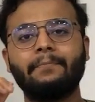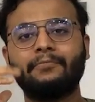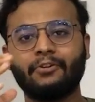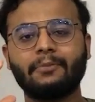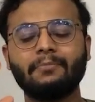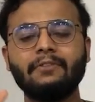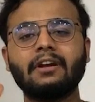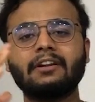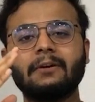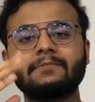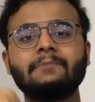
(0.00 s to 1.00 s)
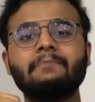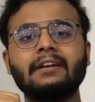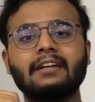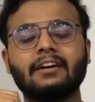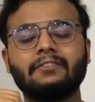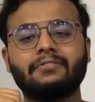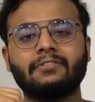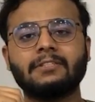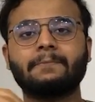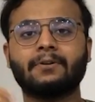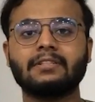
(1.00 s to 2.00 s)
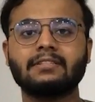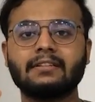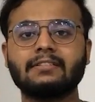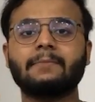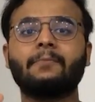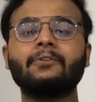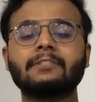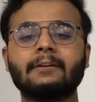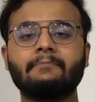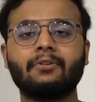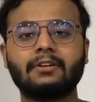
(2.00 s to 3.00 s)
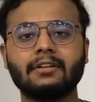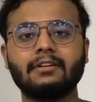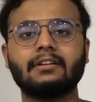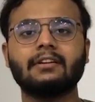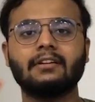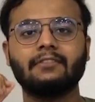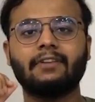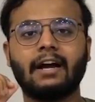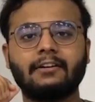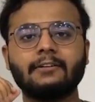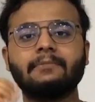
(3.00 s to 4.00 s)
For me, when it comes to mid-tier phones, processor is the most important factor,